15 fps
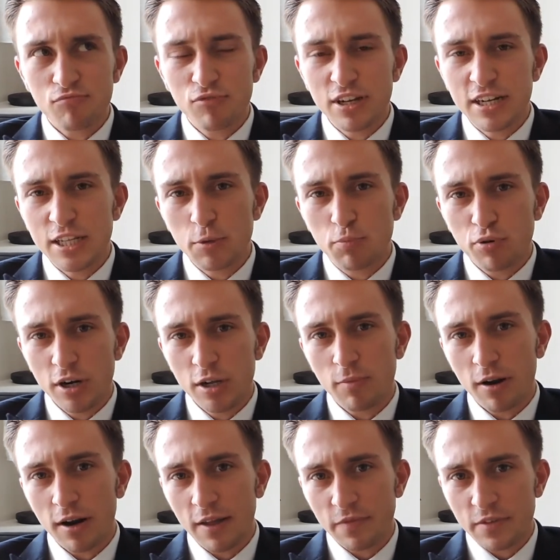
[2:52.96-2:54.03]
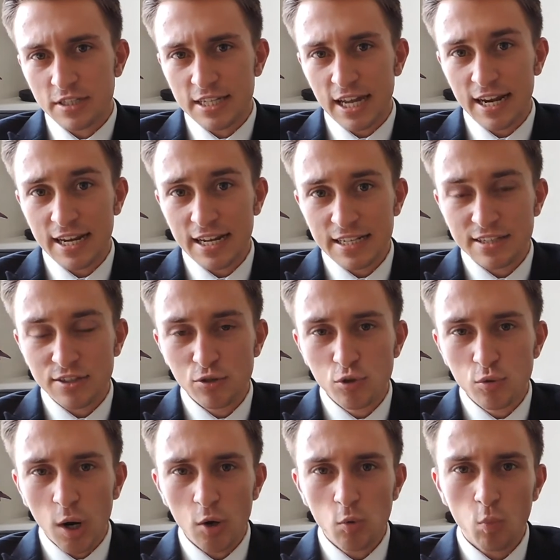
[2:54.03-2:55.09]
really, you probably won't understand it until
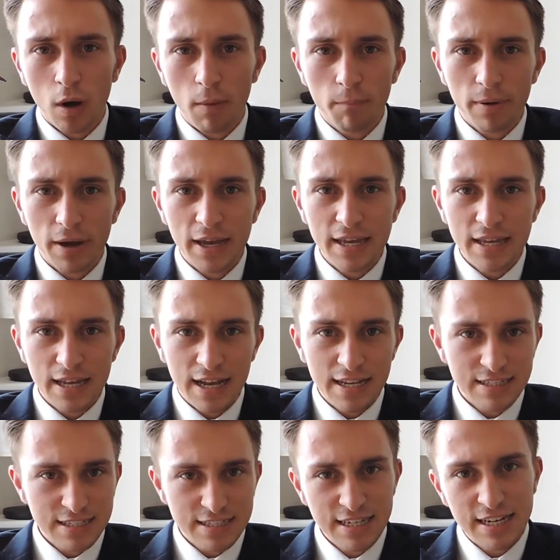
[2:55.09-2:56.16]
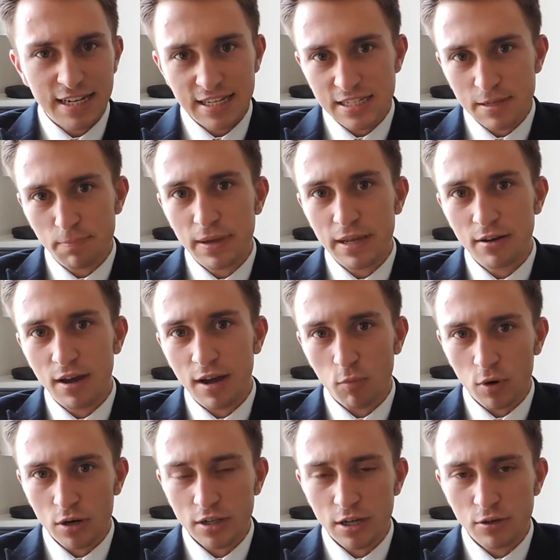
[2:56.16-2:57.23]
you own one, but as I said, it's a bit
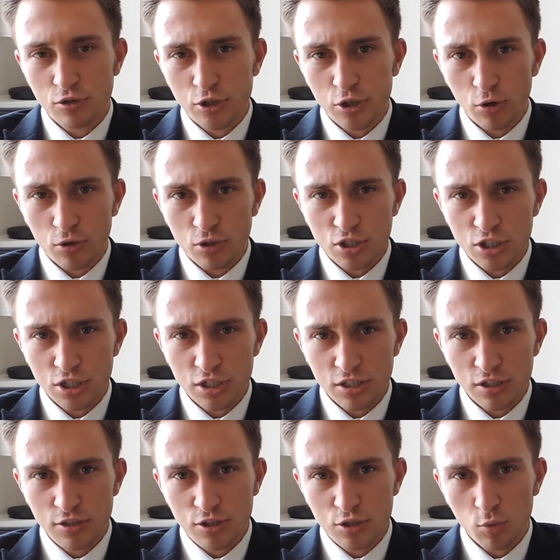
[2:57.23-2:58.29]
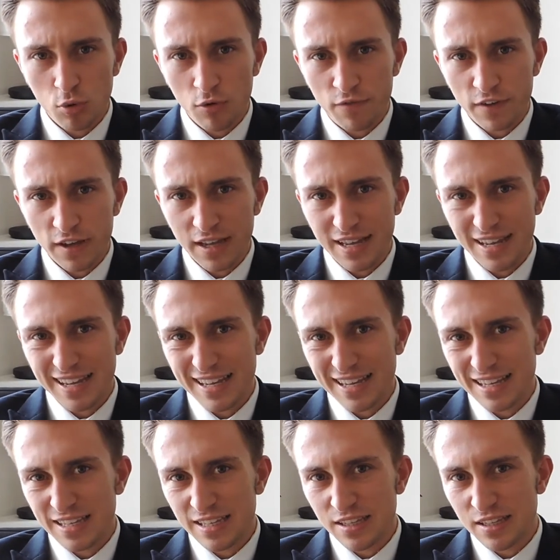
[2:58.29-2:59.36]
like one of those dogs. You sort of
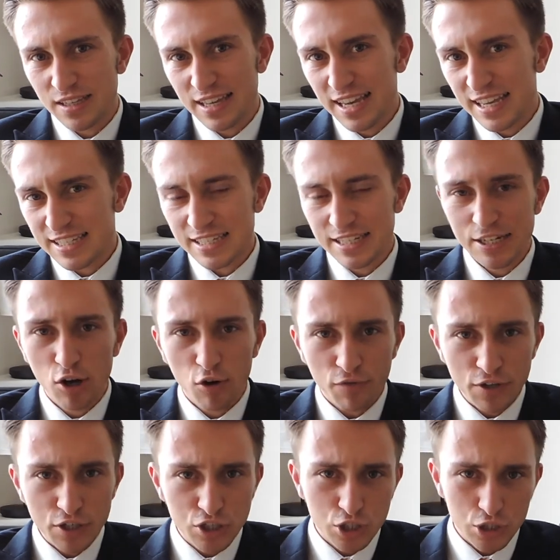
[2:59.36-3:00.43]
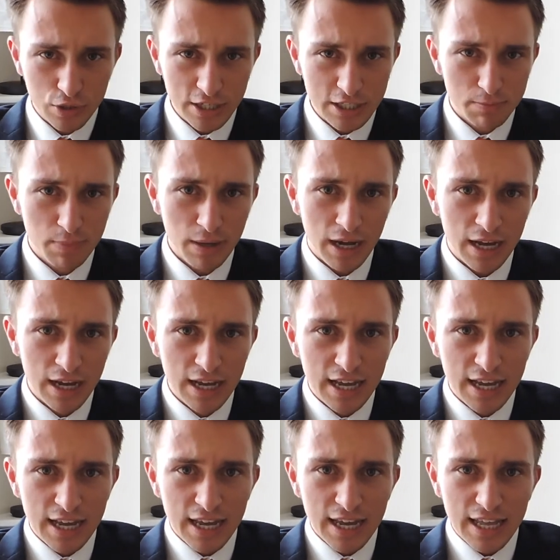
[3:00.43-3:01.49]
isn't the obvious choice, but
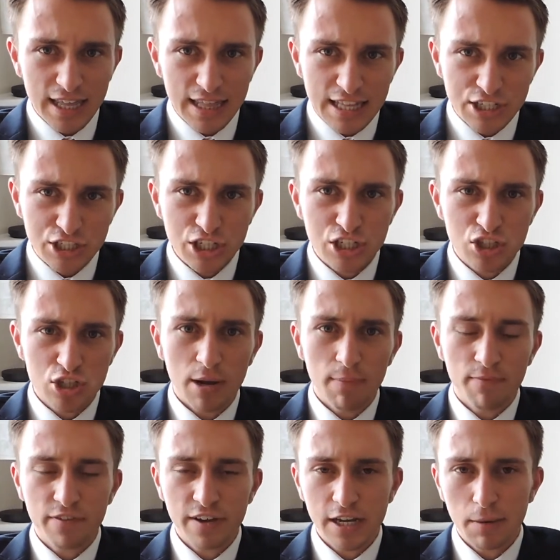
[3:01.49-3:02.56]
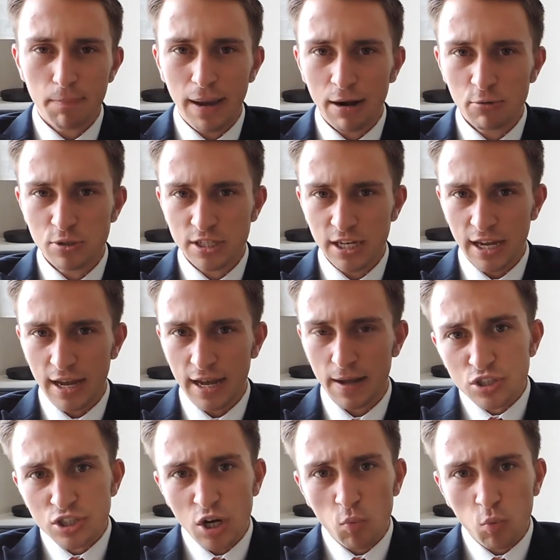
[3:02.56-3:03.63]
there's just something about it.
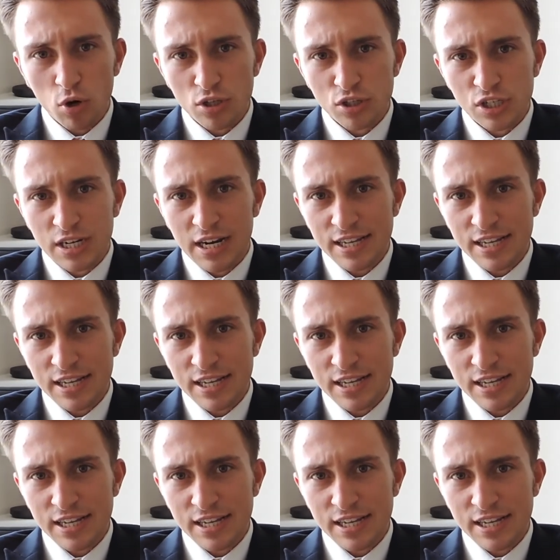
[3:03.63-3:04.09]
So what does a